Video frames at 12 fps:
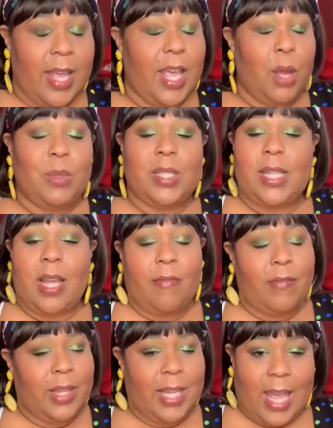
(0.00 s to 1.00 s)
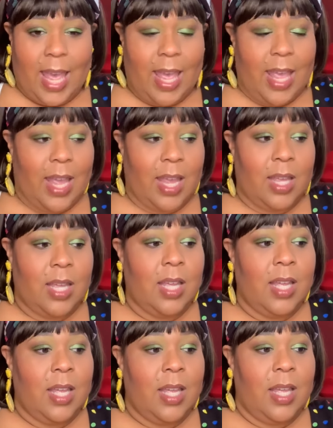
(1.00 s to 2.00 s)
It was definitely
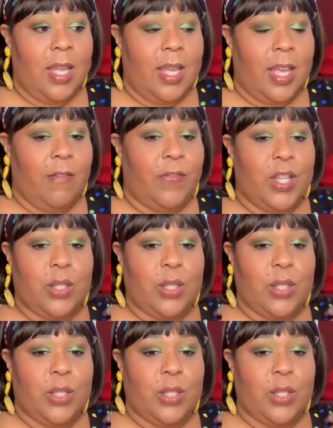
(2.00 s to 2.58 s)
if